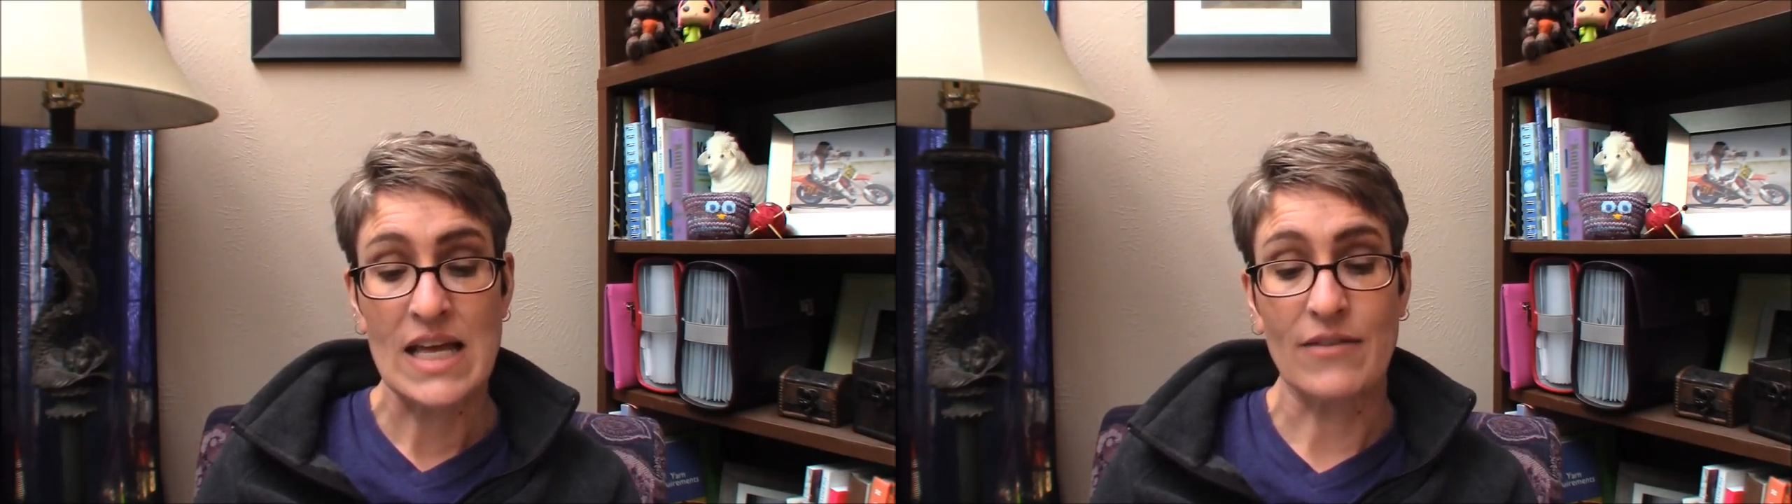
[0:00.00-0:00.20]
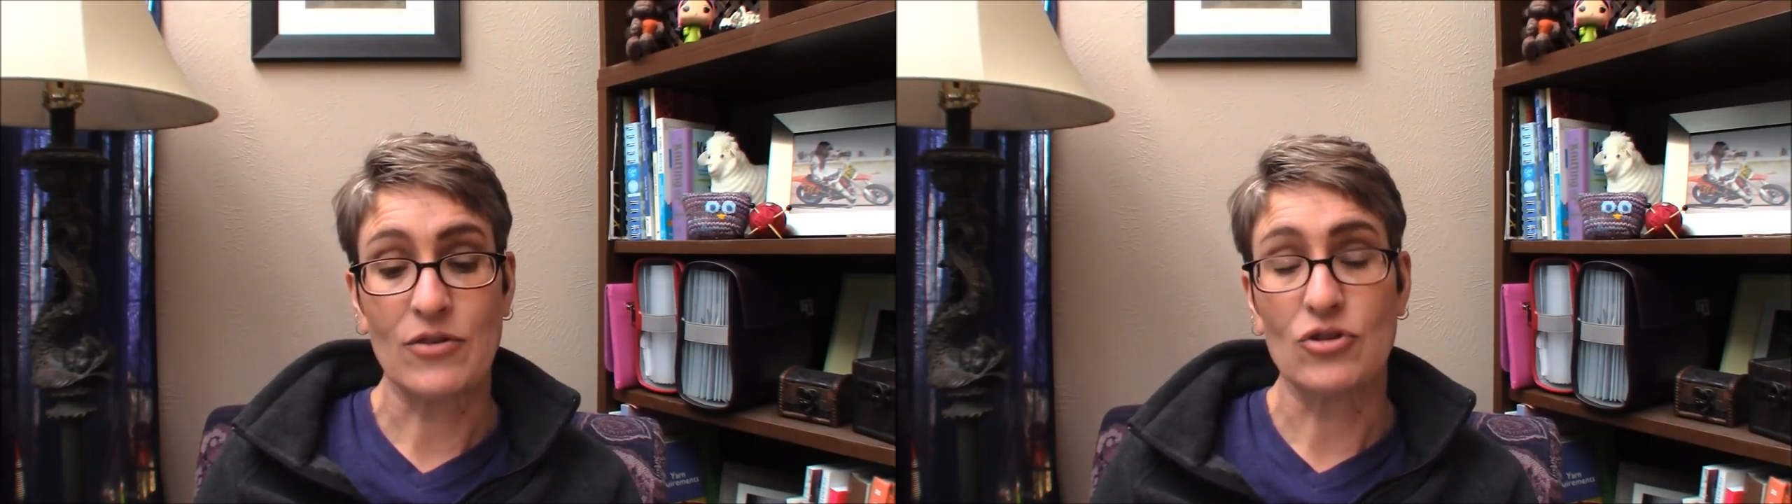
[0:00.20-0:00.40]

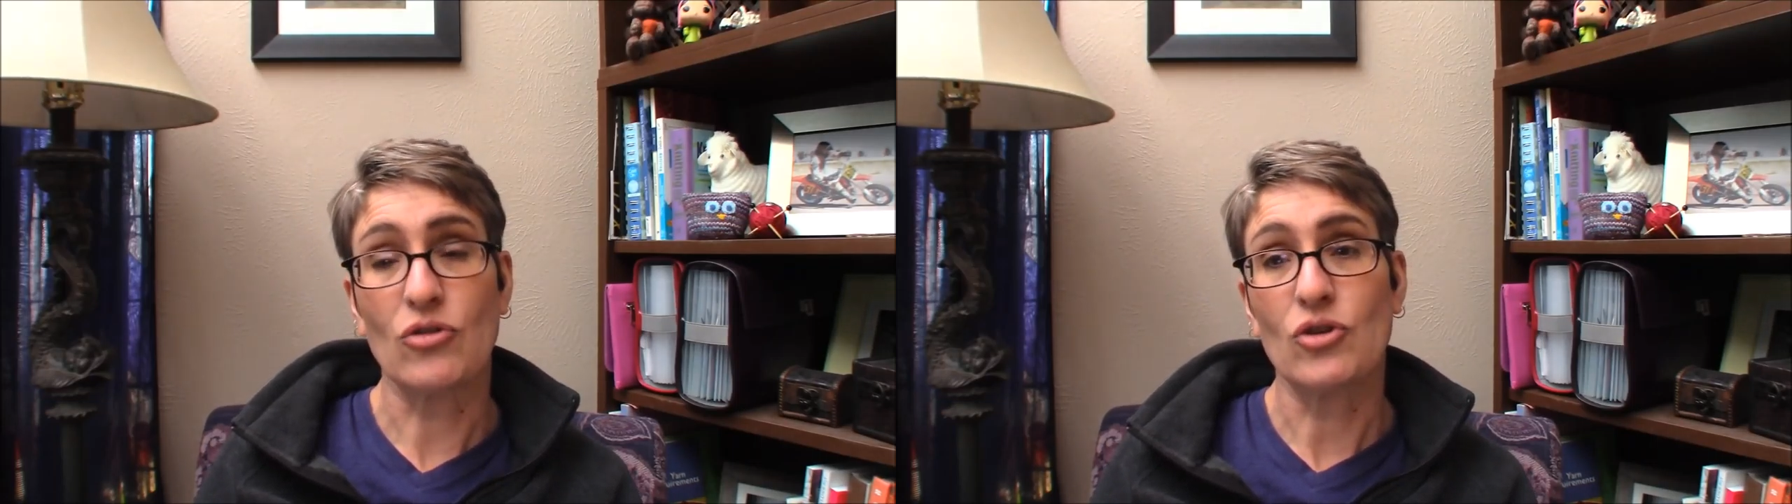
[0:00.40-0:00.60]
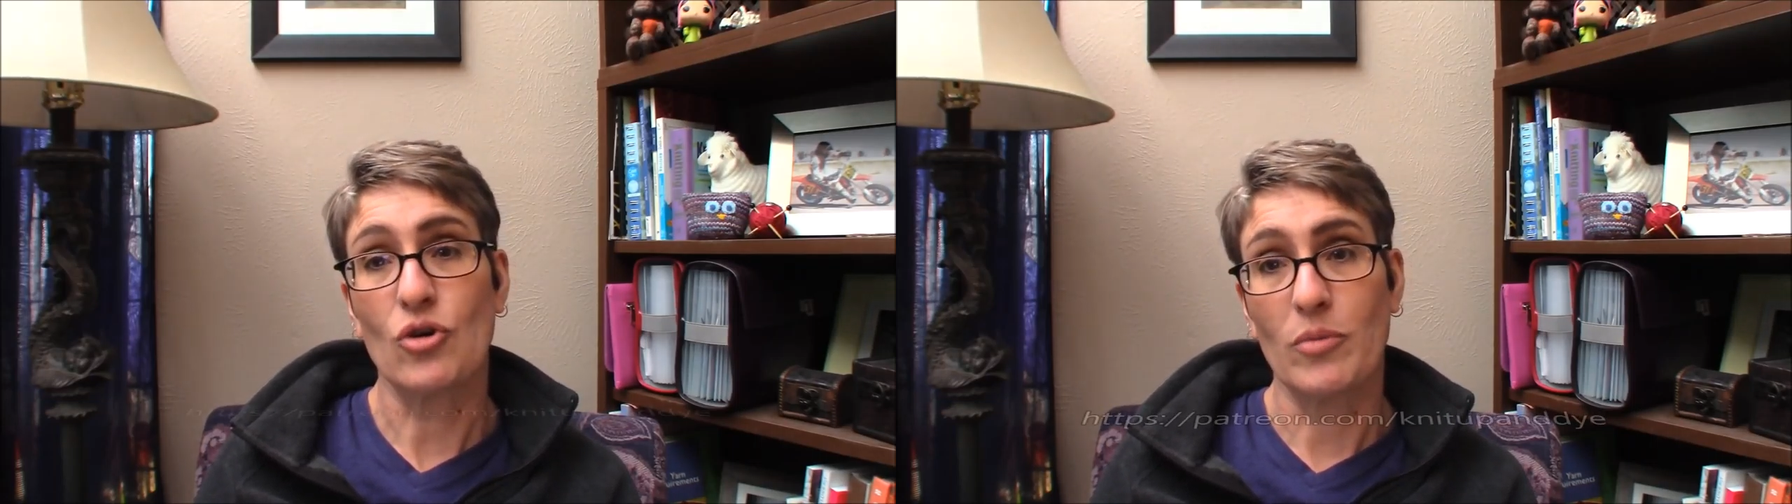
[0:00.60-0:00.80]
If you
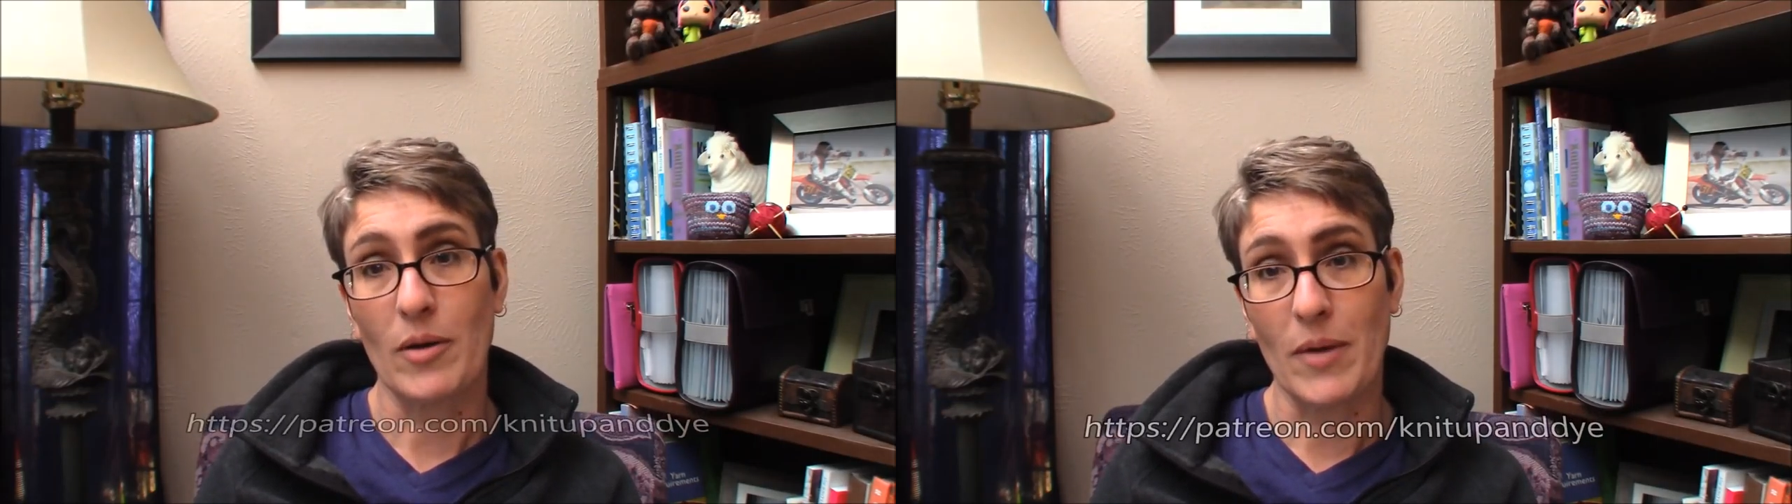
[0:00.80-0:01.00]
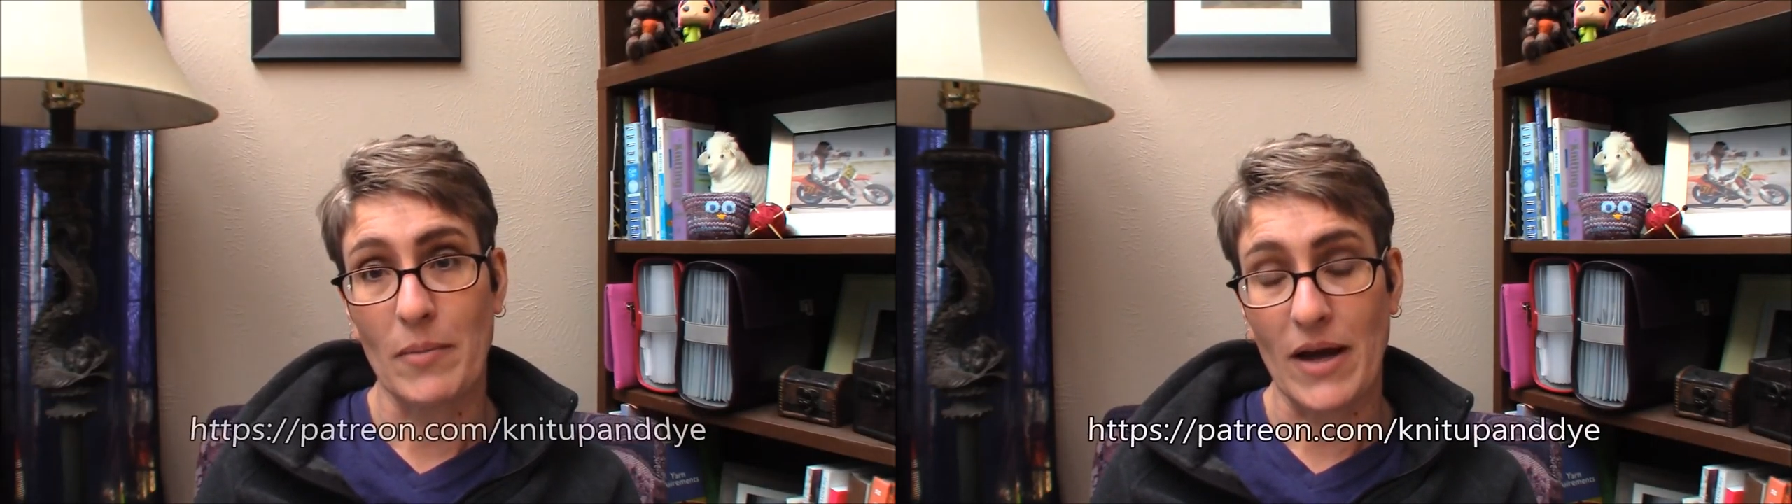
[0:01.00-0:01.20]
don't know
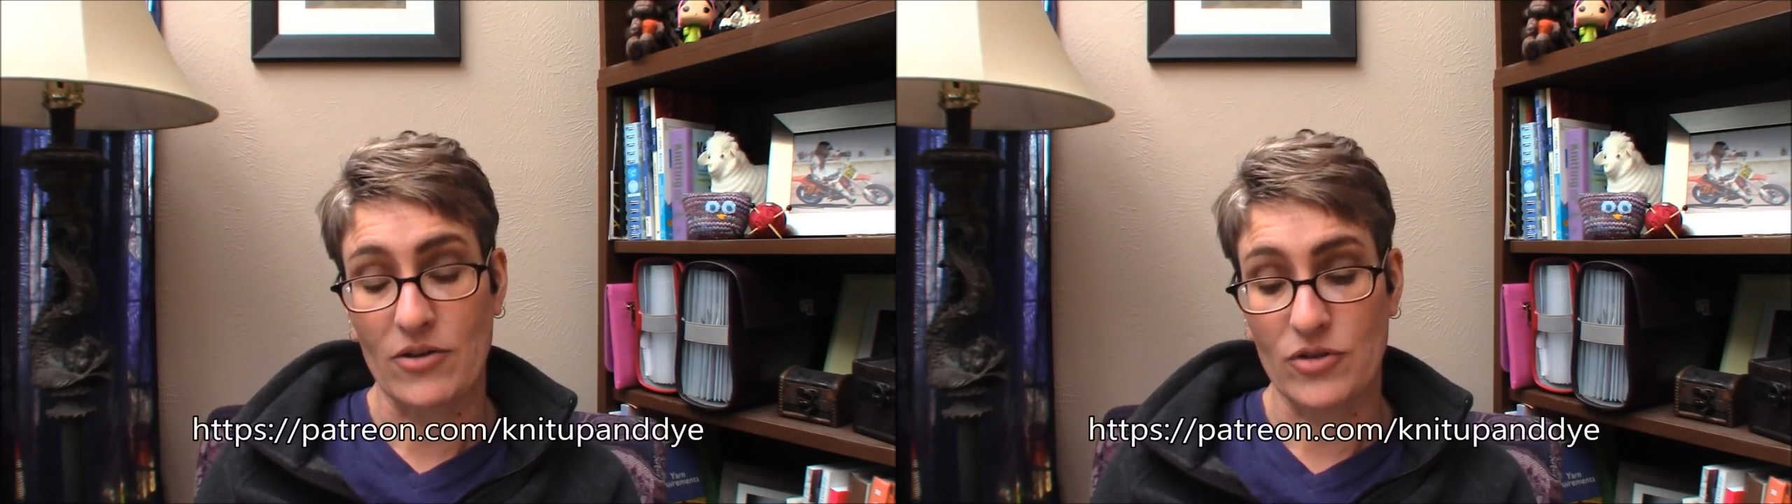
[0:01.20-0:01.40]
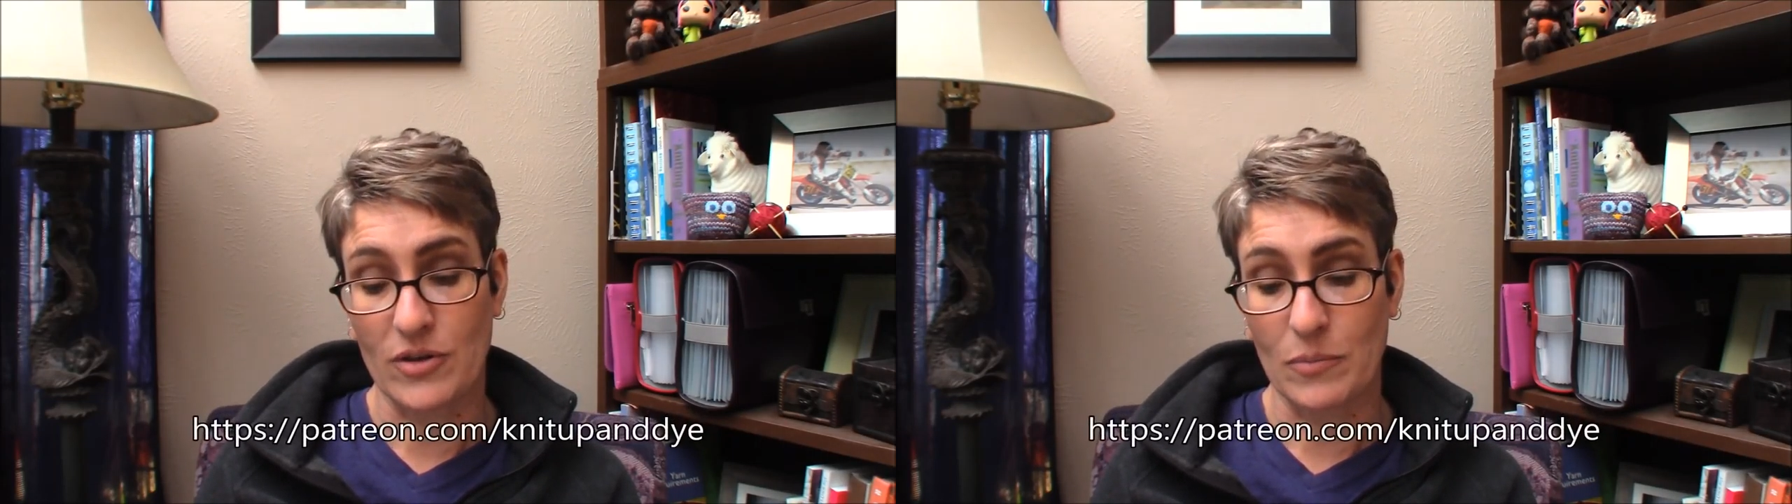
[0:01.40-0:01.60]
about my Patreon